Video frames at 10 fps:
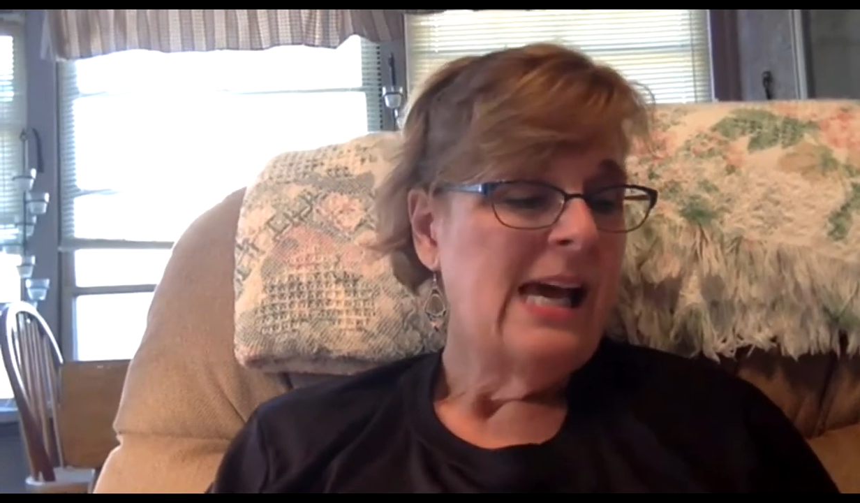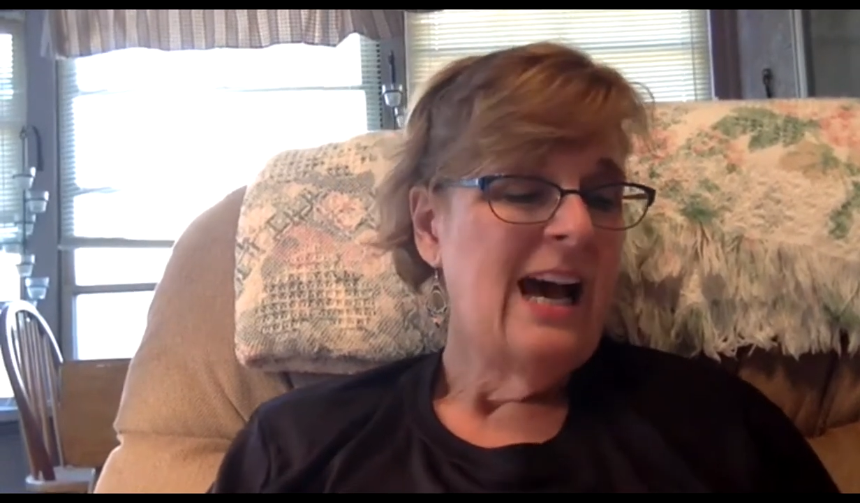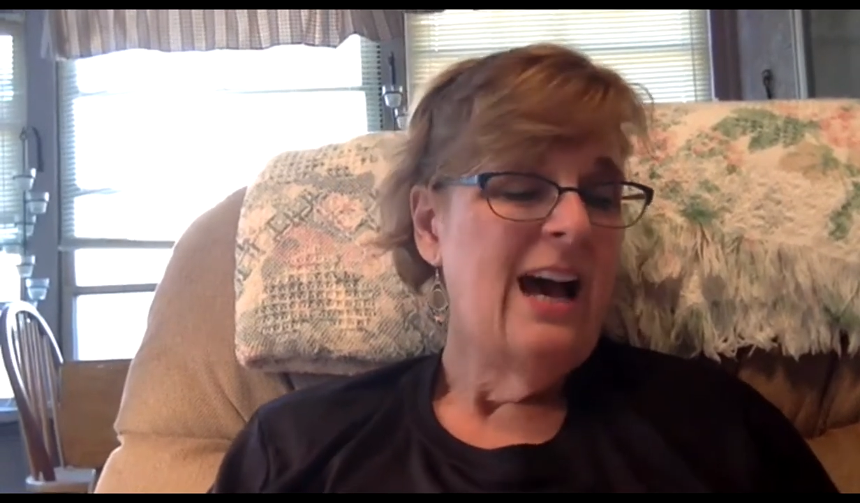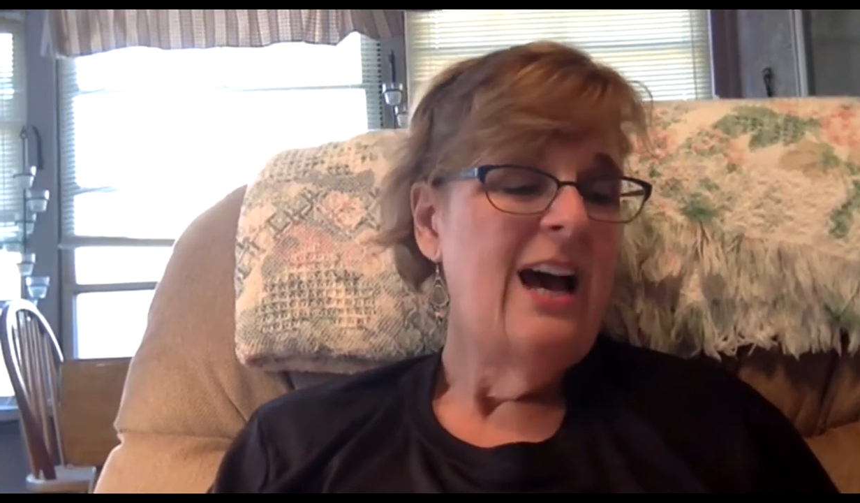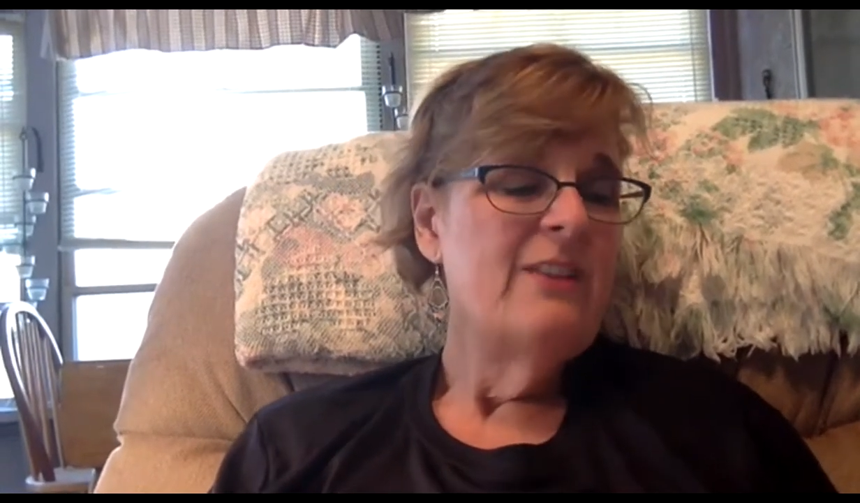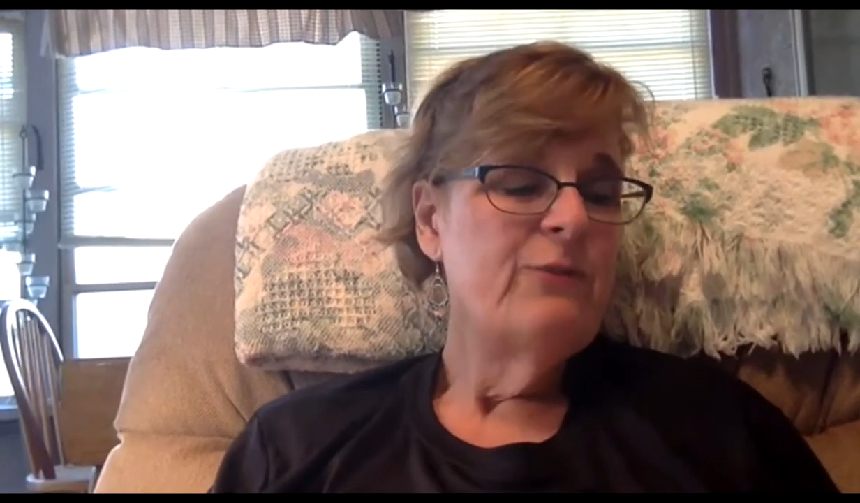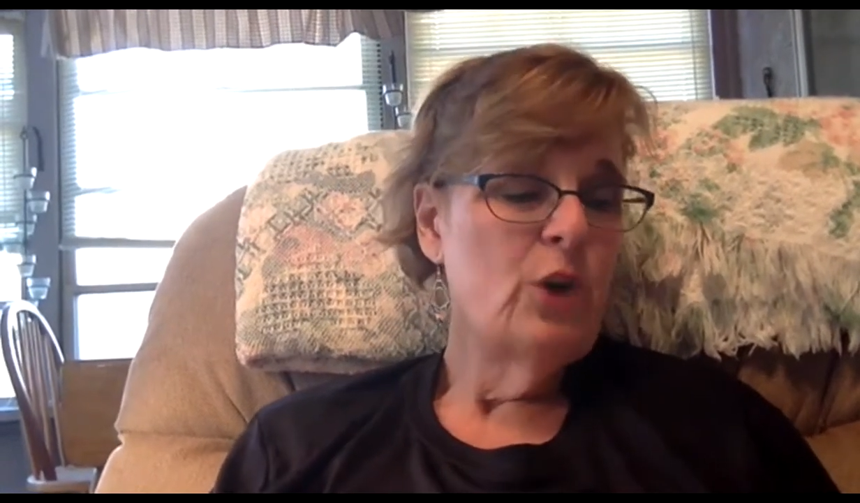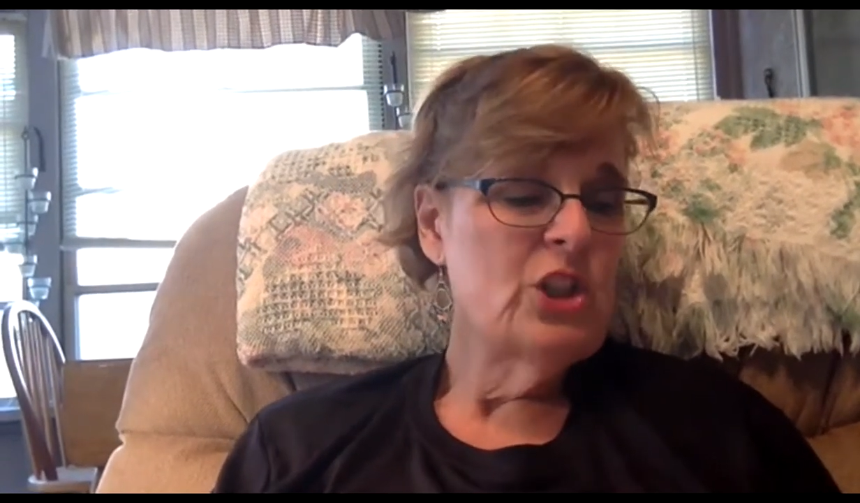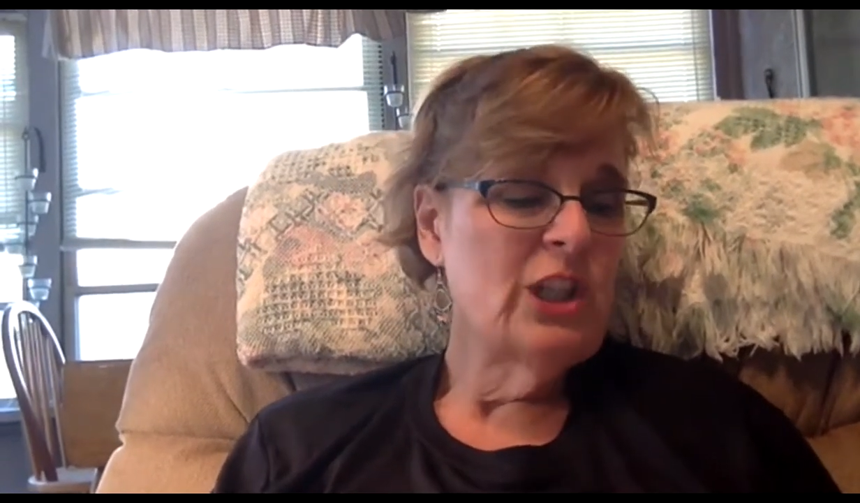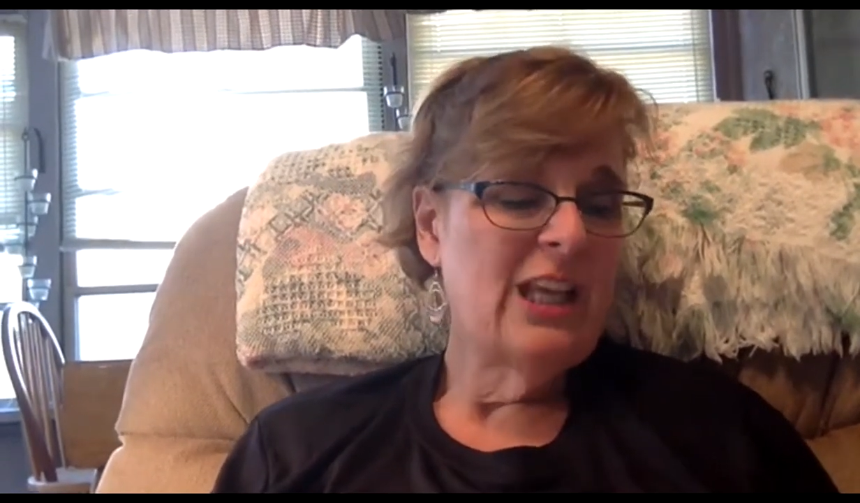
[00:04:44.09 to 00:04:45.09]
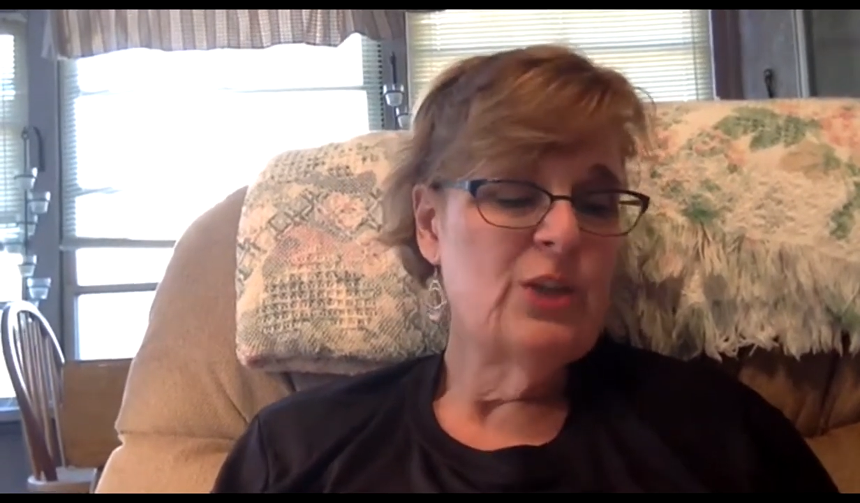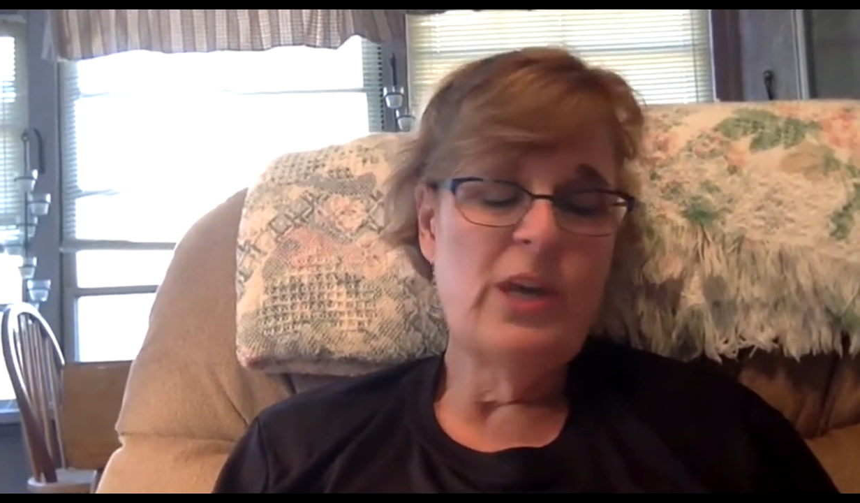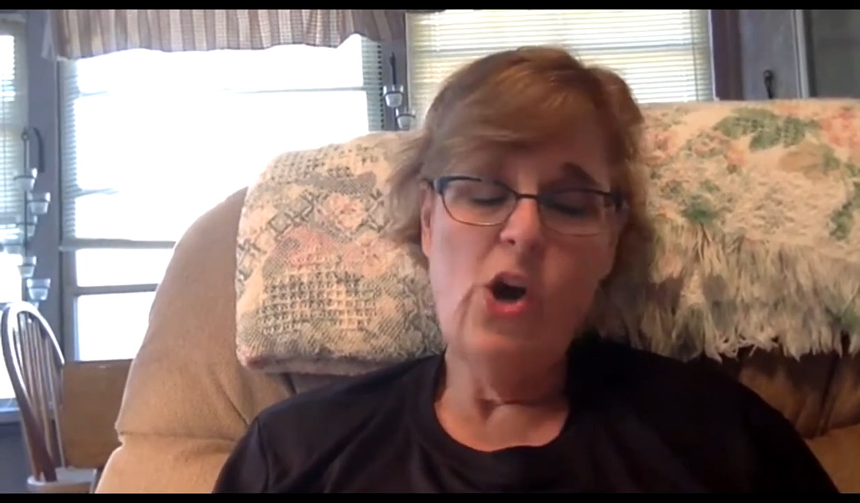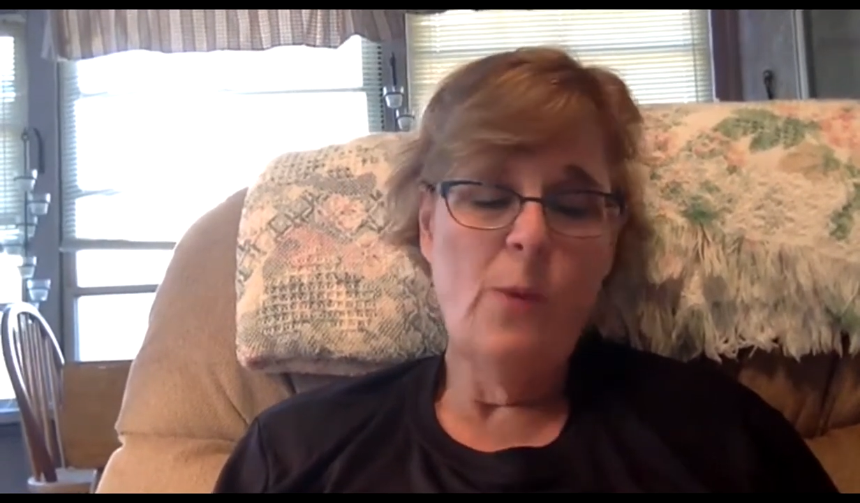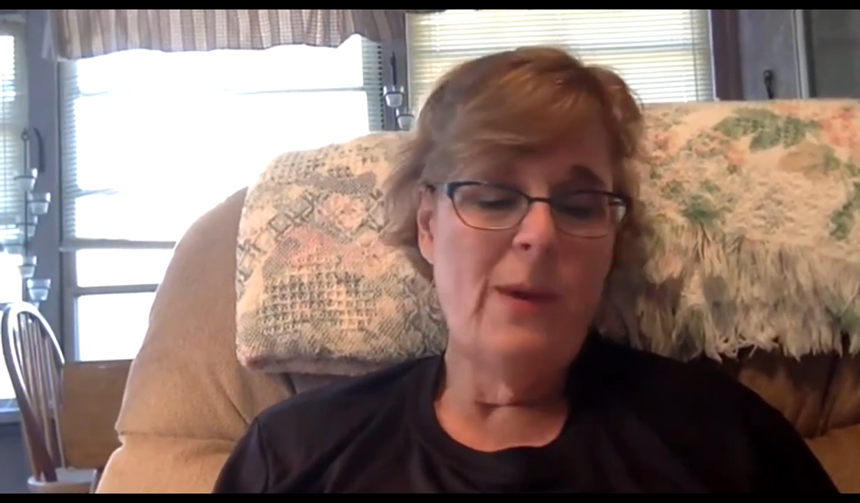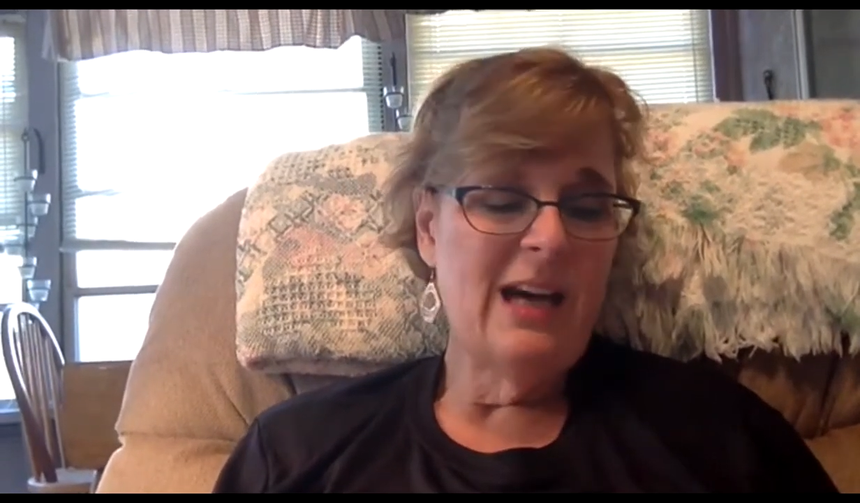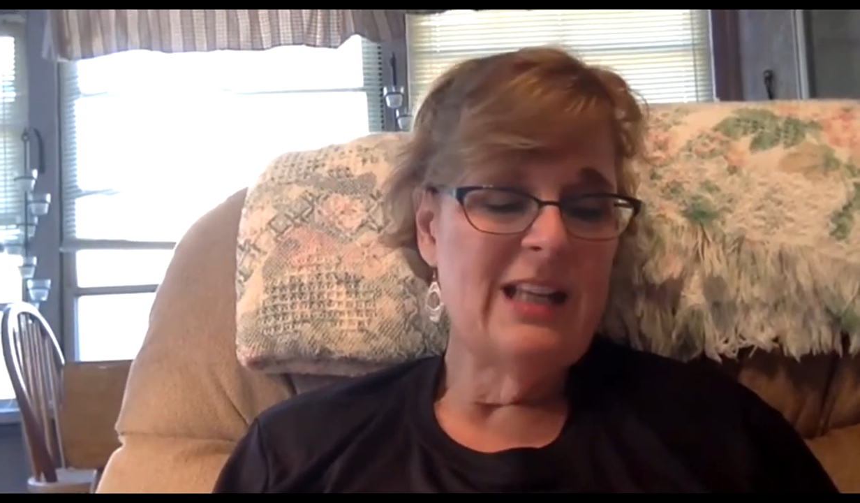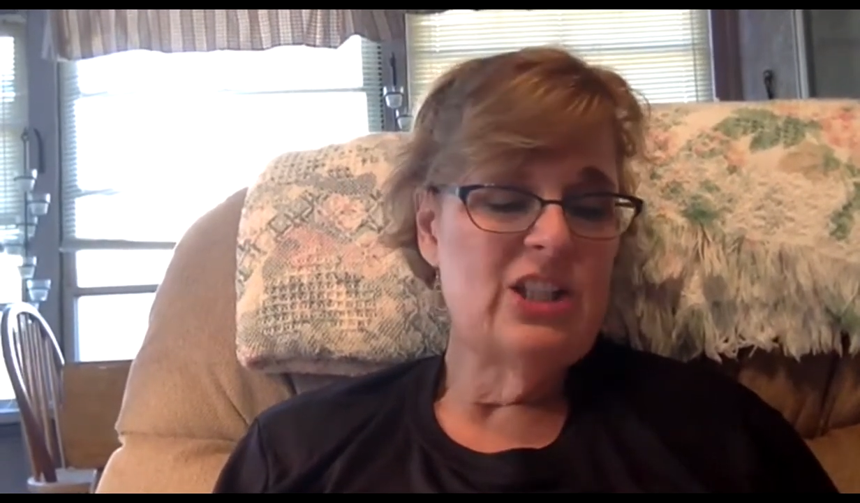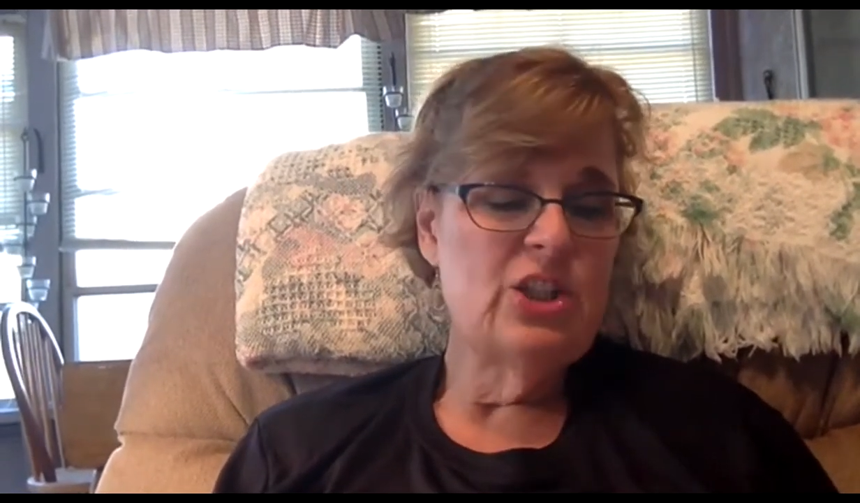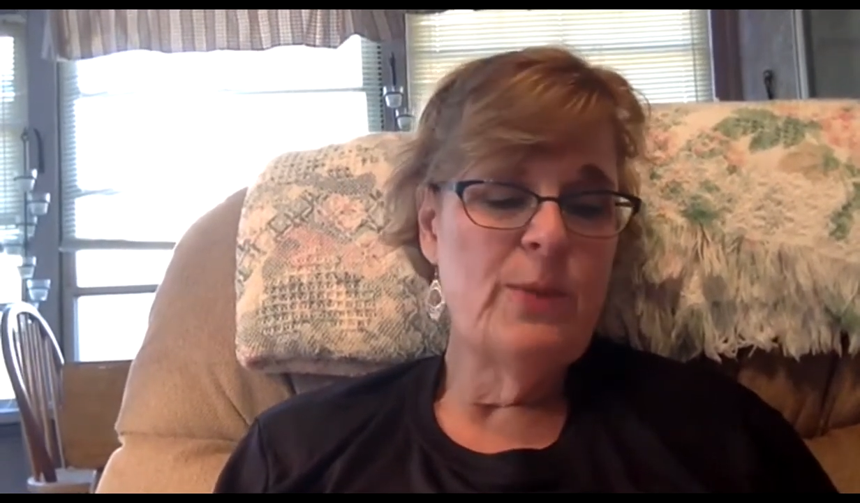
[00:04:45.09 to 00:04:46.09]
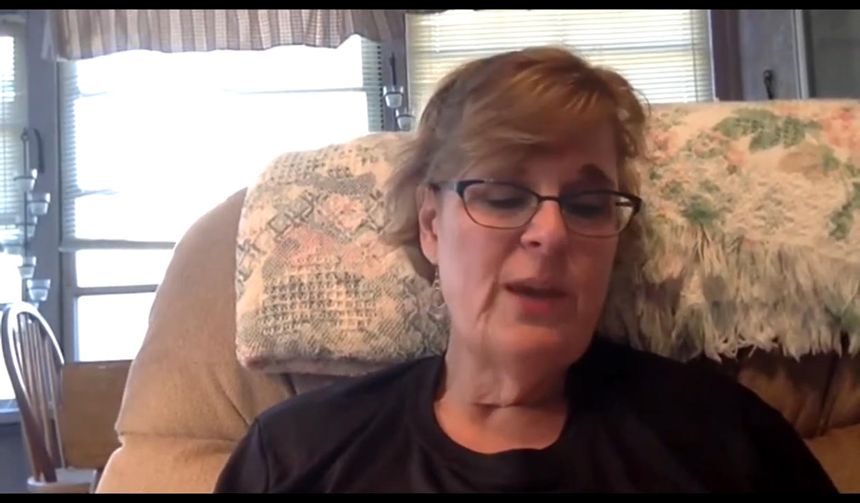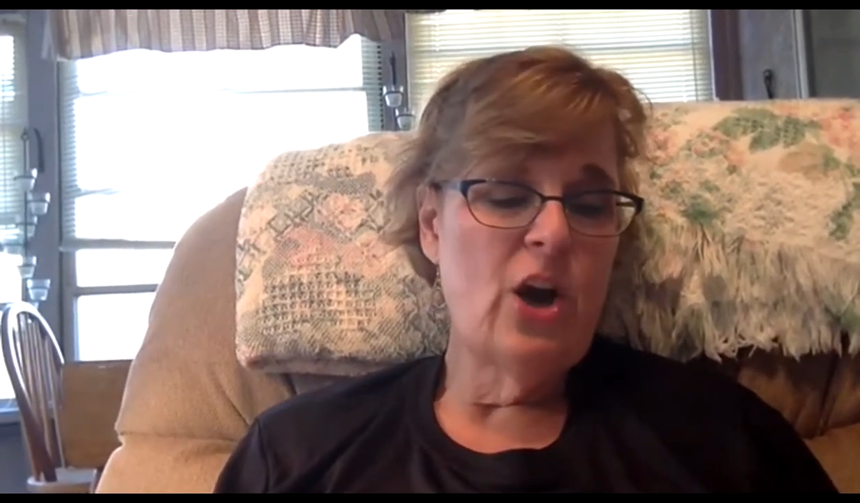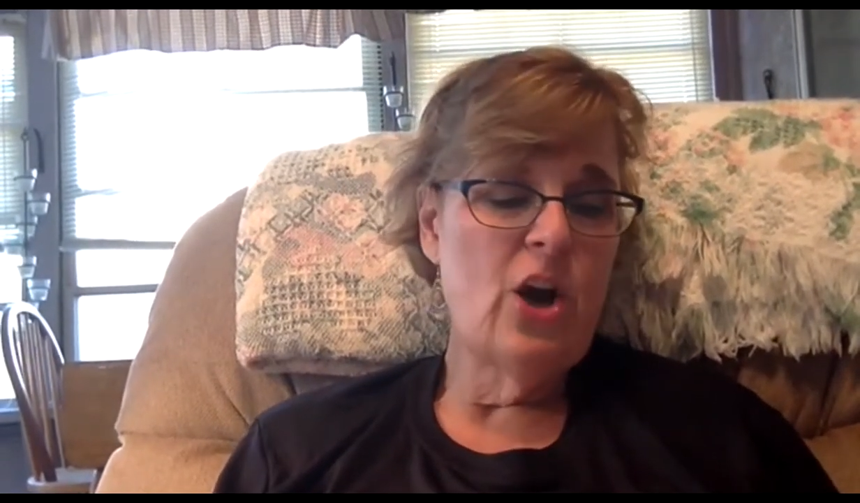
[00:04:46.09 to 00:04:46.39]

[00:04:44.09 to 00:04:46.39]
Unfortunately, as we go about consuming